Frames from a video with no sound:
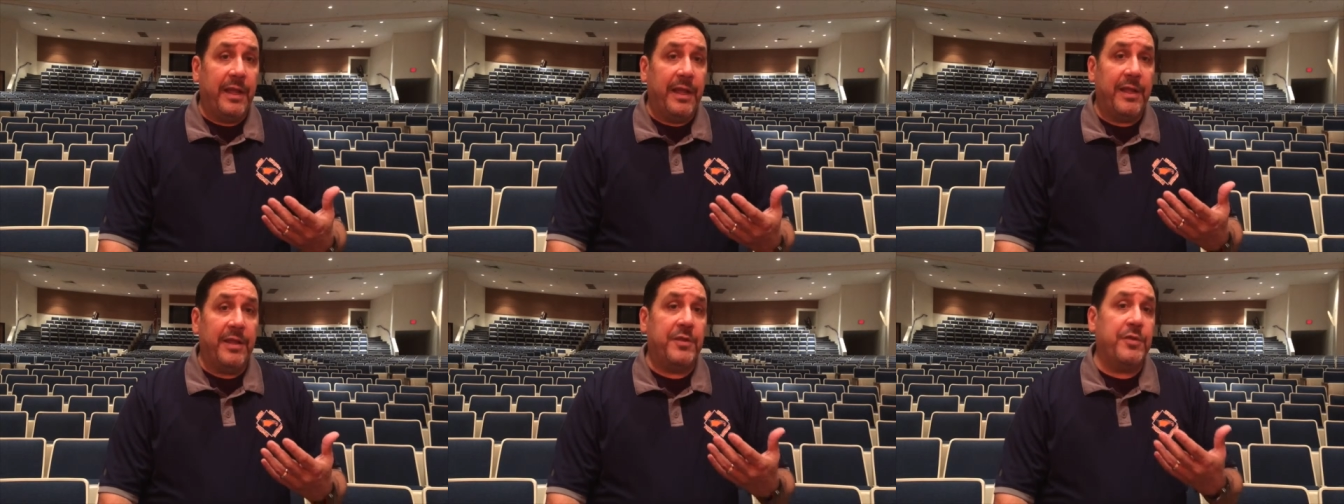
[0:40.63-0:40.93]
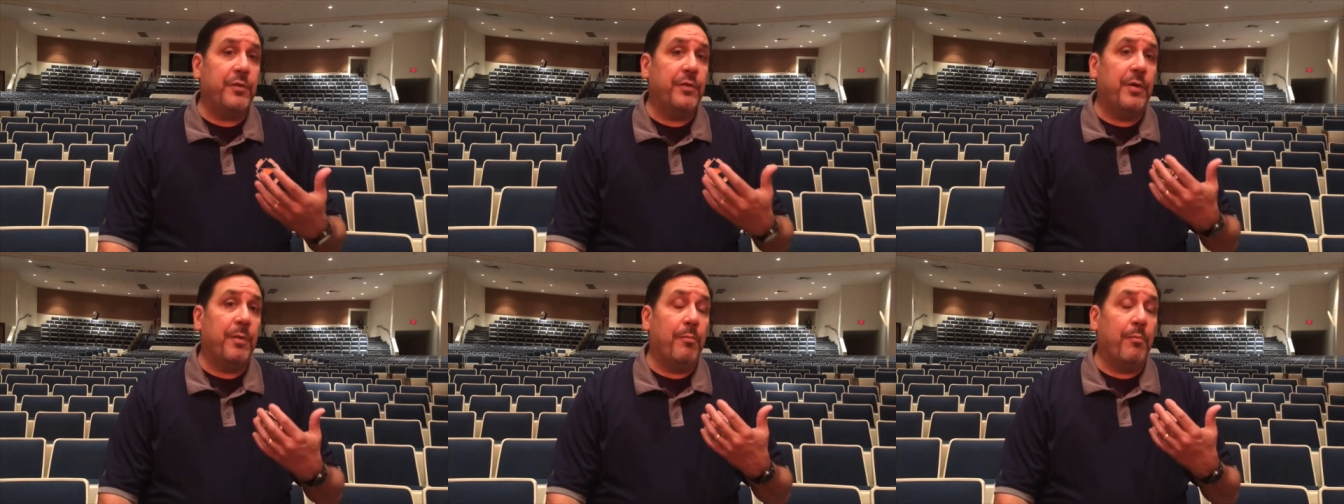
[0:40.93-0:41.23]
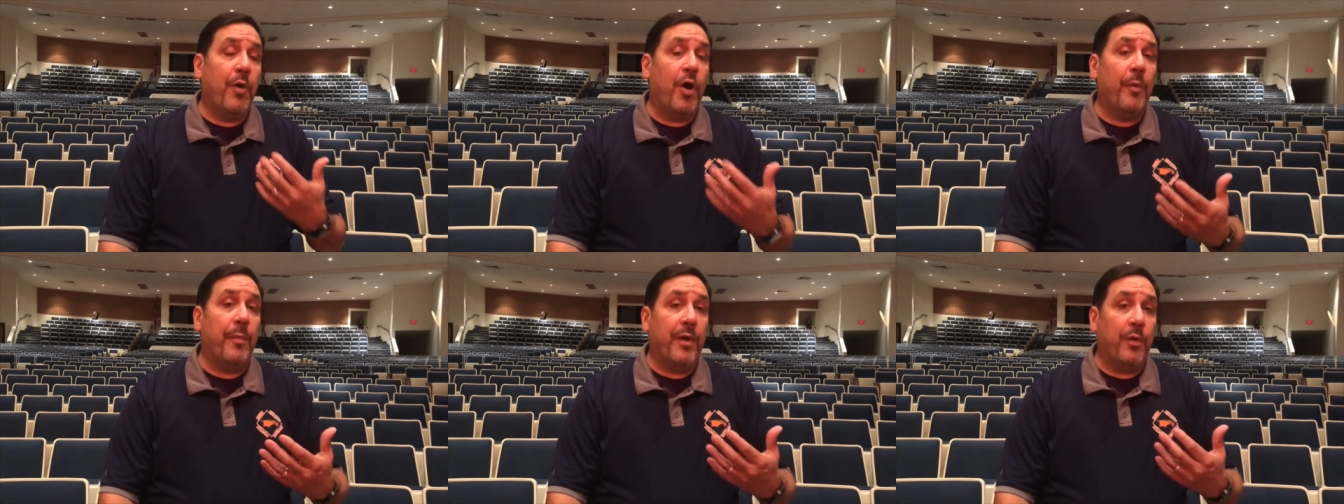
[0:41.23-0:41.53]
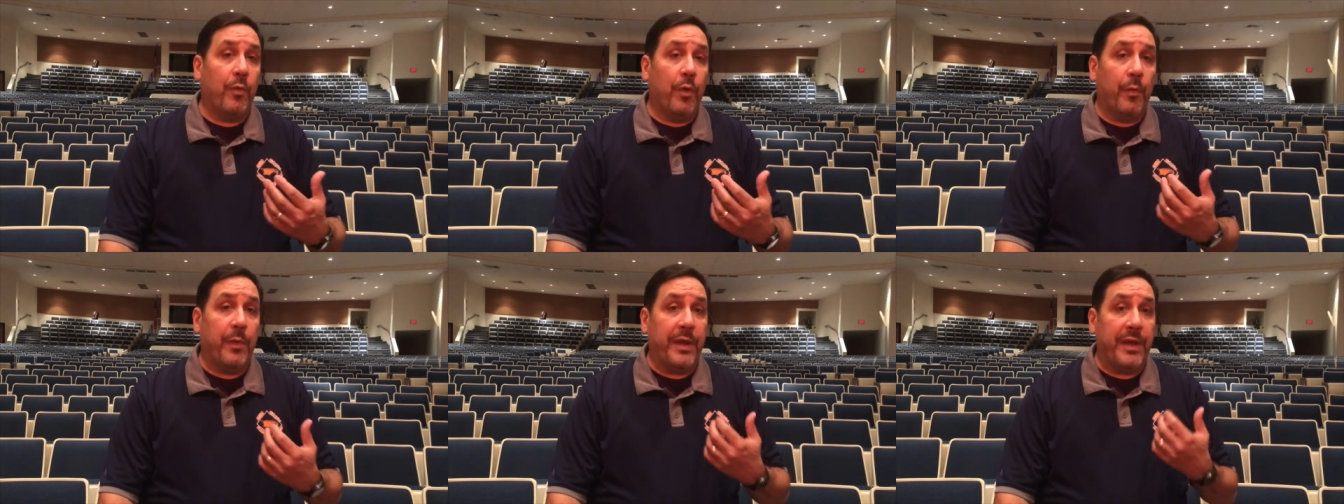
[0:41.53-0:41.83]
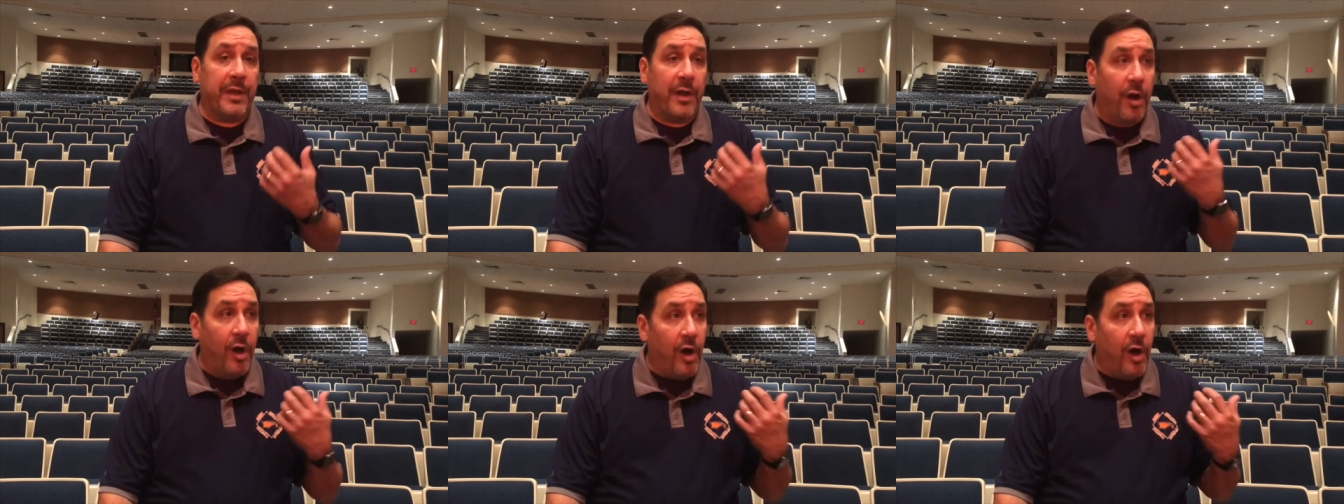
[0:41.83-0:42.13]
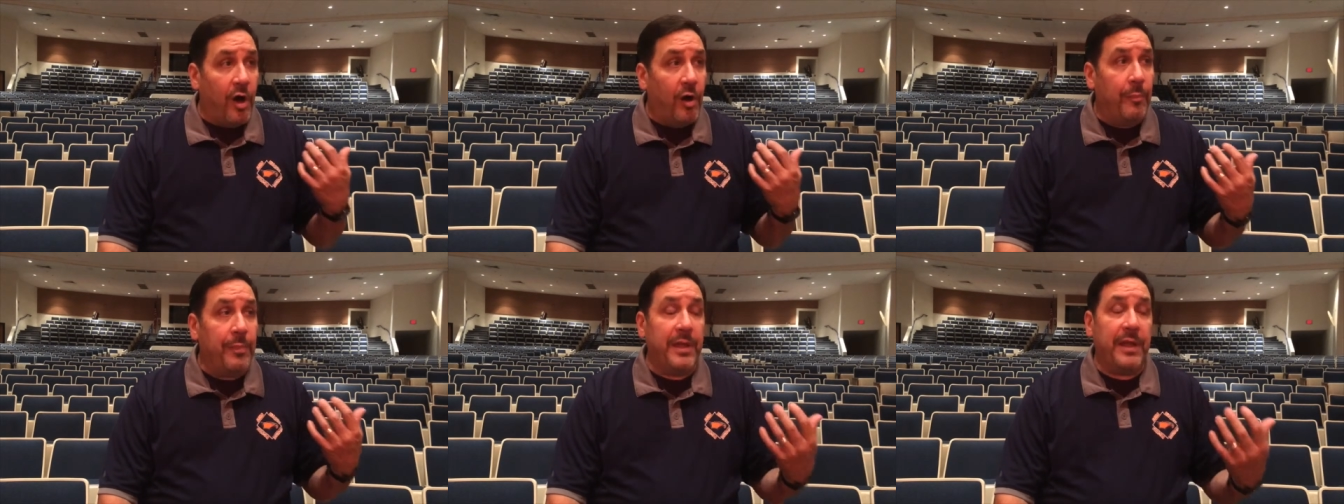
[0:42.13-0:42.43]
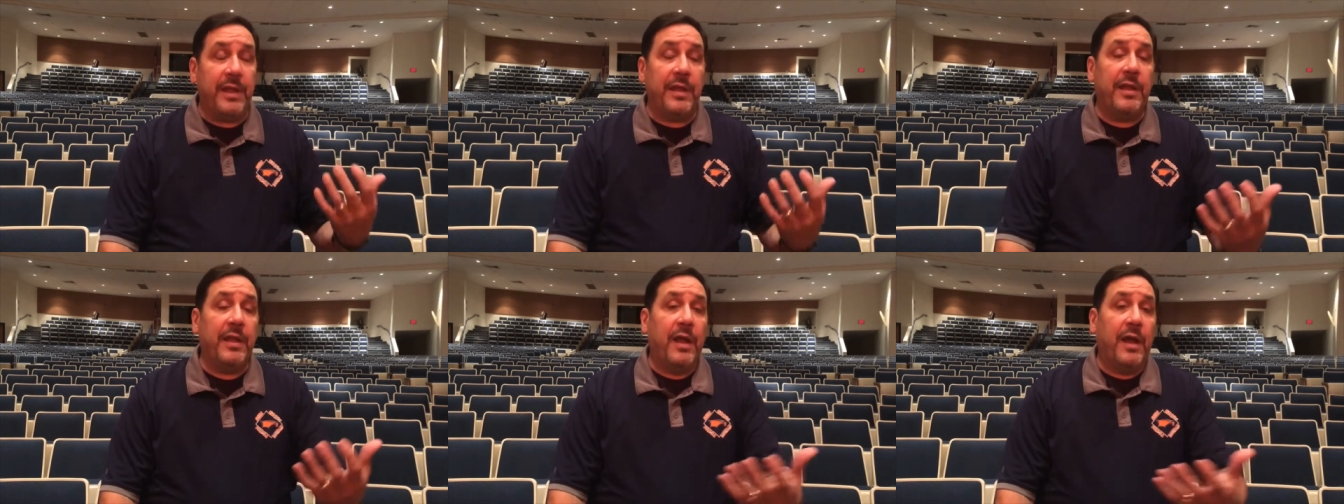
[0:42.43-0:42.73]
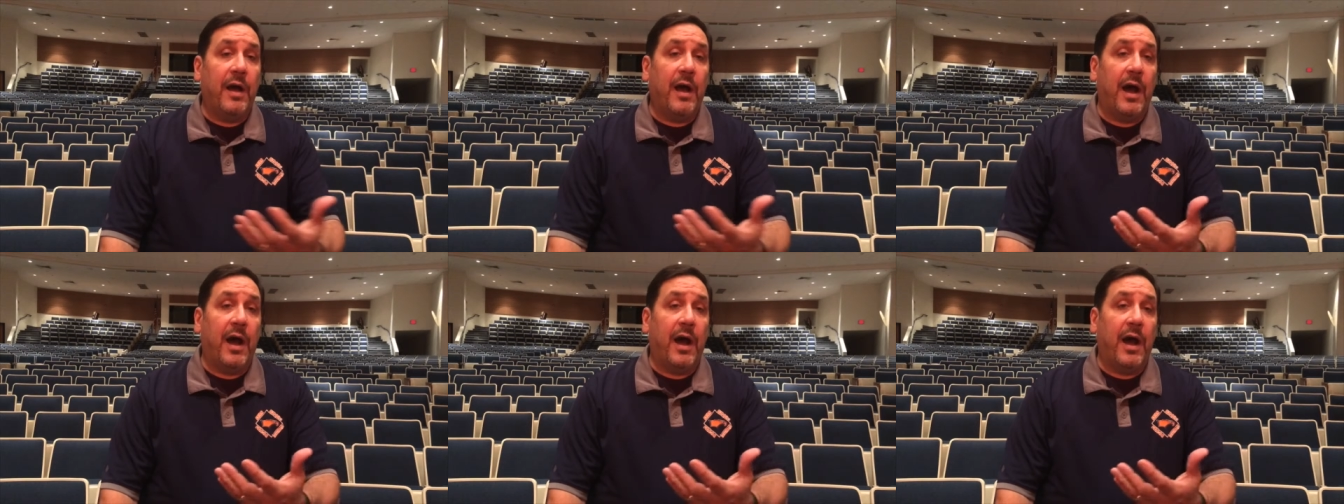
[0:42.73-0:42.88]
into a moment where we could all be